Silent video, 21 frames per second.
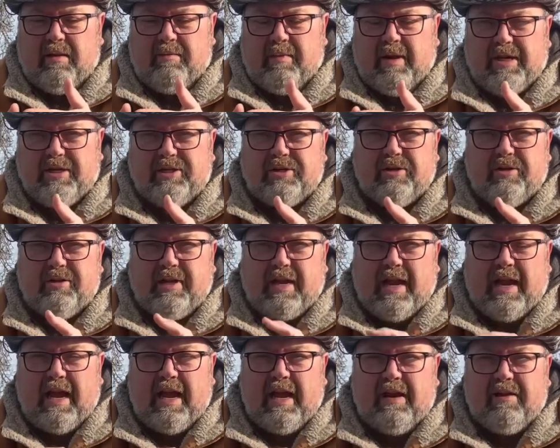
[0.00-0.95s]
make sure
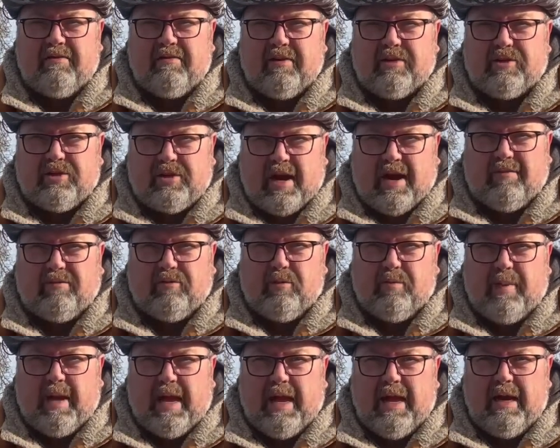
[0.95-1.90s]
they have a travel
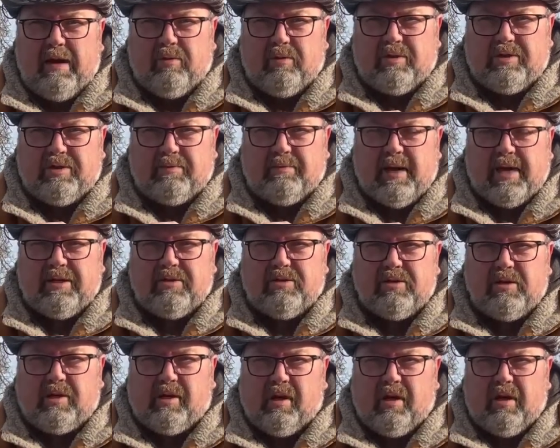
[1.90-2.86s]
bag with some
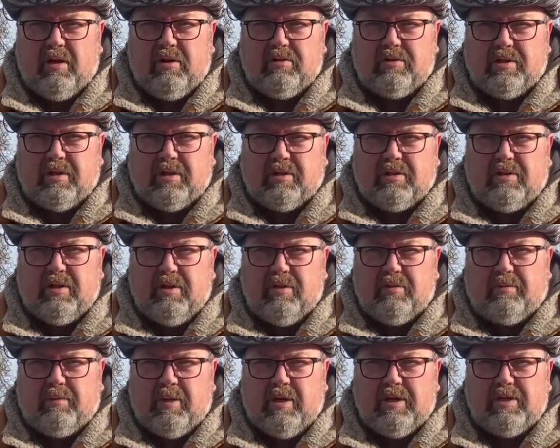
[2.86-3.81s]
extra clothes and a
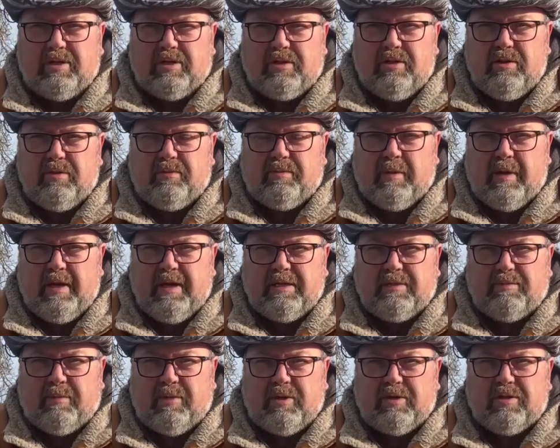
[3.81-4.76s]
toothbrush,
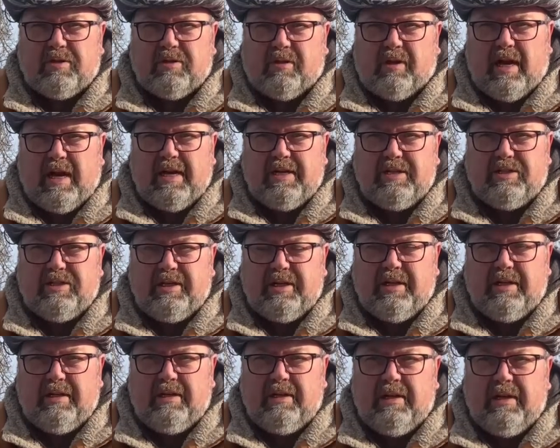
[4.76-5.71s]
toothpaste, personal
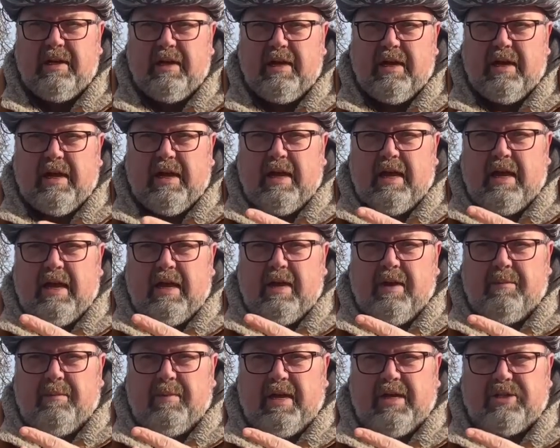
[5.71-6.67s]
hygiene.
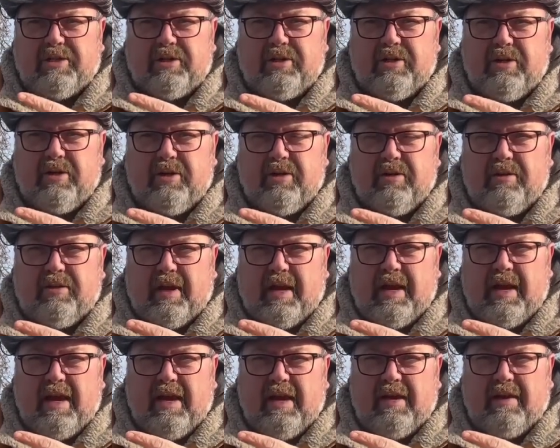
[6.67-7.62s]
Make sure they
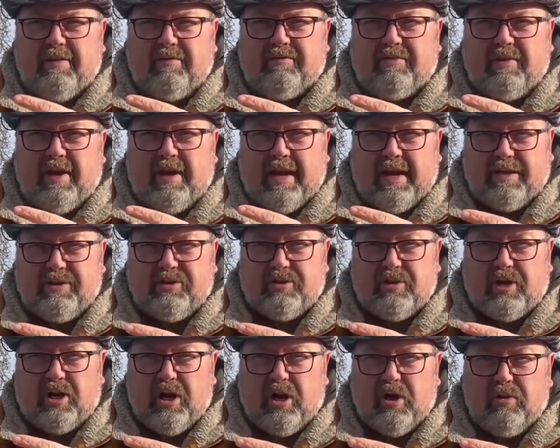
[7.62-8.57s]
have
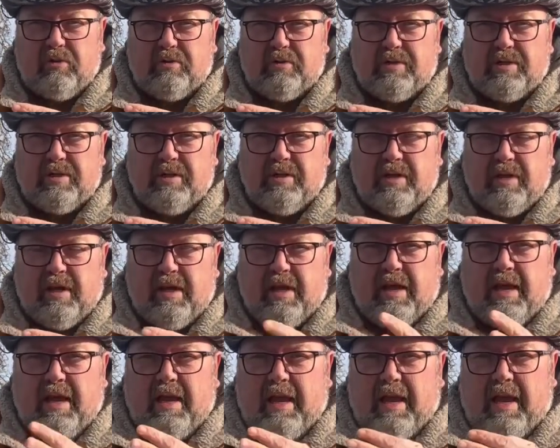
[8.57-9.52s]
extra coats,
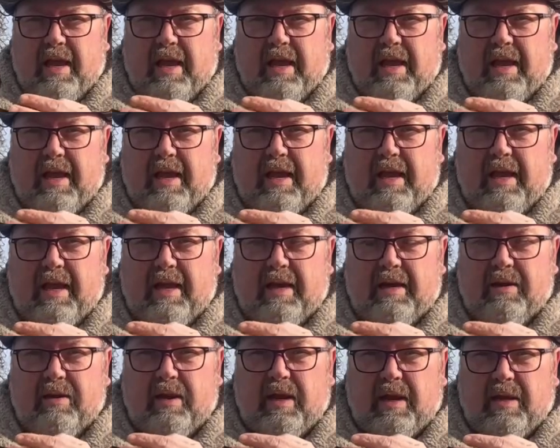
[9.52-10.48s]

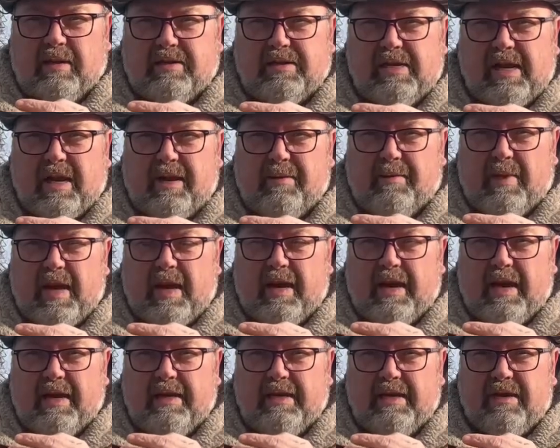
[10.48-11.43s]
and it's not a bad
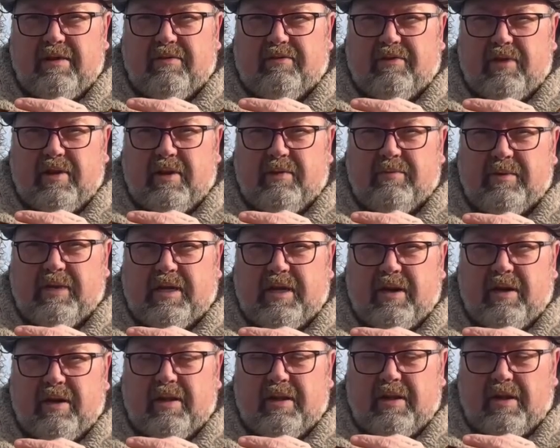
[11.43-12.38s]
idea for them to
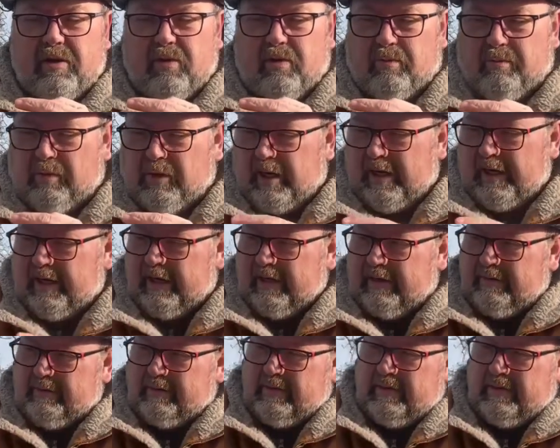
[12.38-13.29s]
carry their own blanket.